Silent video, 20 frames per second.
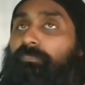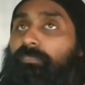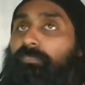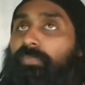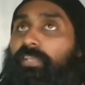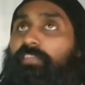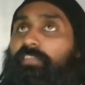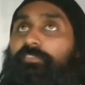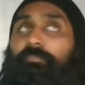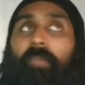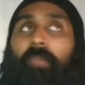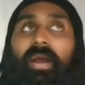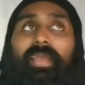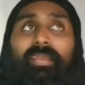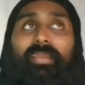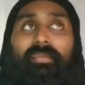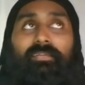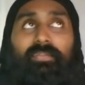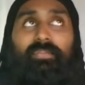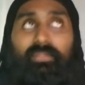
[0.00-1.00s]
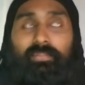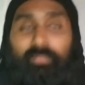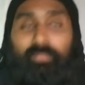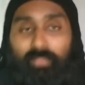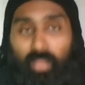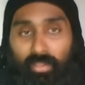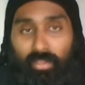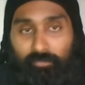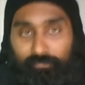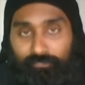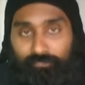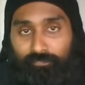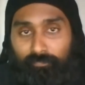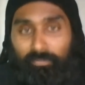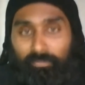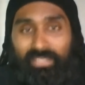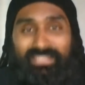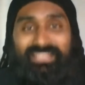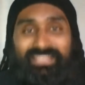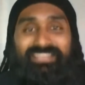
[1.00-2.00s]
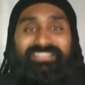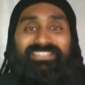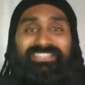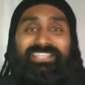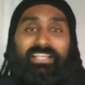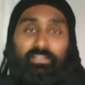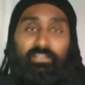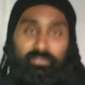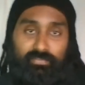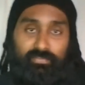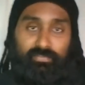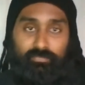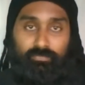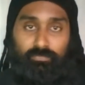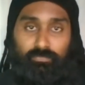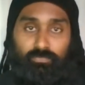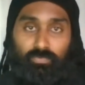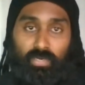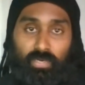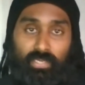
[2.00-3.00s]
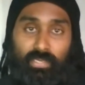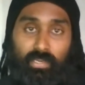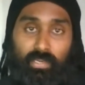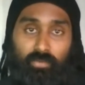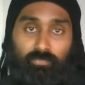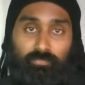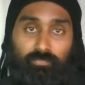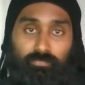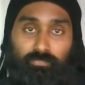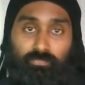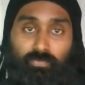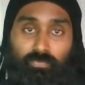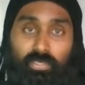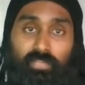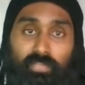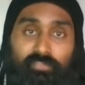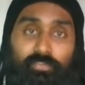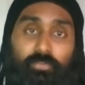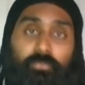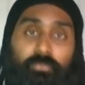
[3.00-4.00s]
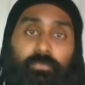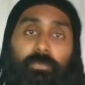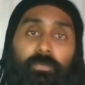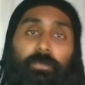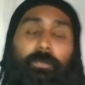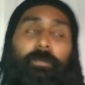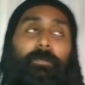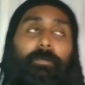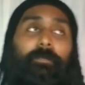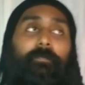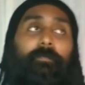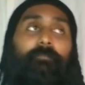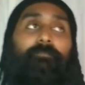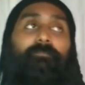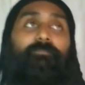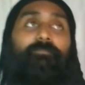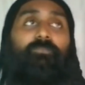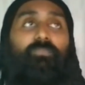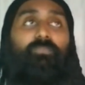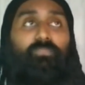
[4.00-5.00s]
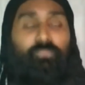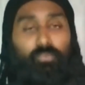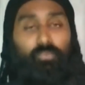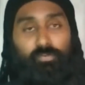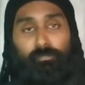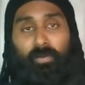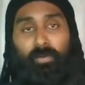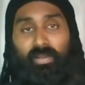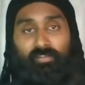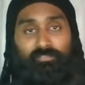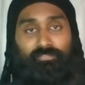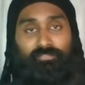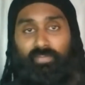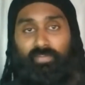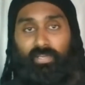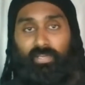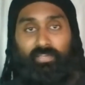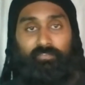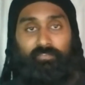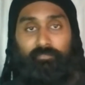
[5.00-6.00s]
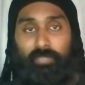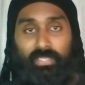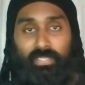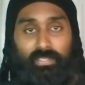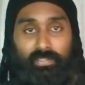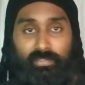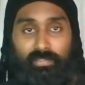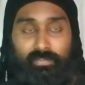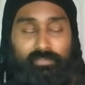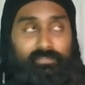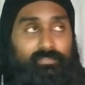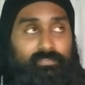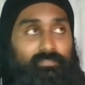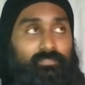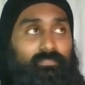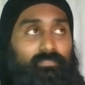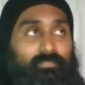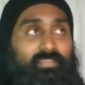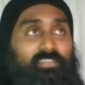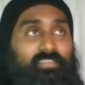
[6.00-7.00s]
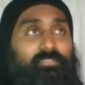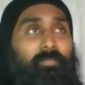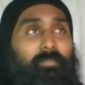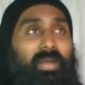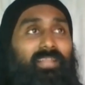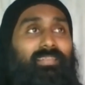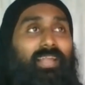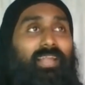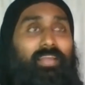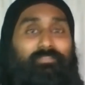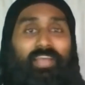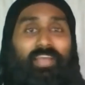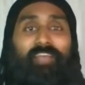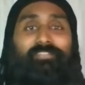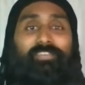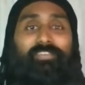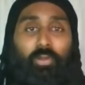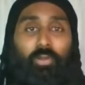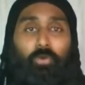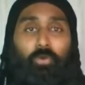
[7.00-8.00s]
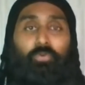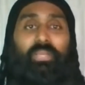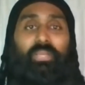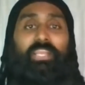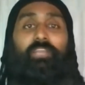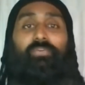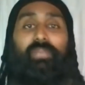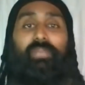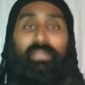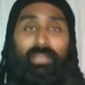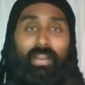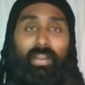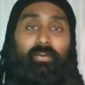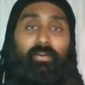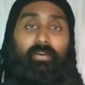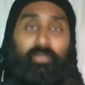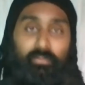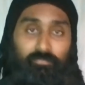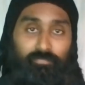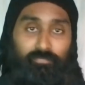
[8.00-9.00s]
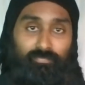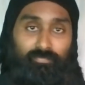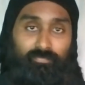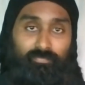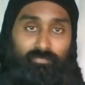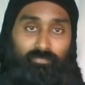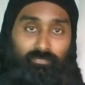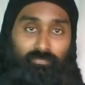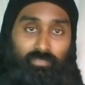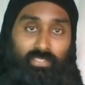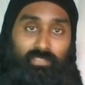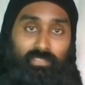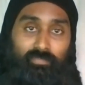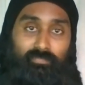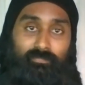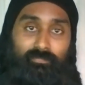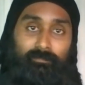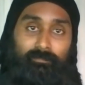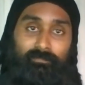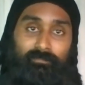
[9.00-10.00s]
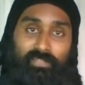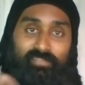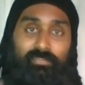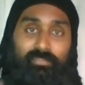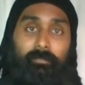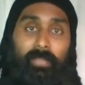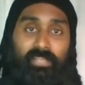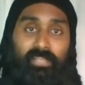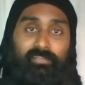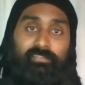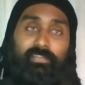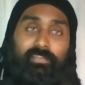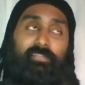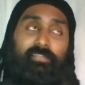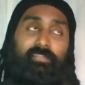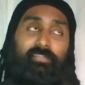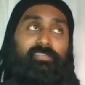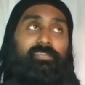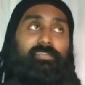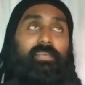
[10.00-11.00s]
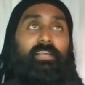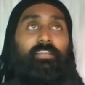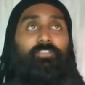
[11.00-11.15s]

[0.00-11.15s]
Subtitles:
Is my life making sense right now, right? So first part of kind of meaning is, does my life have a coherent narrative, right? Does it make sense?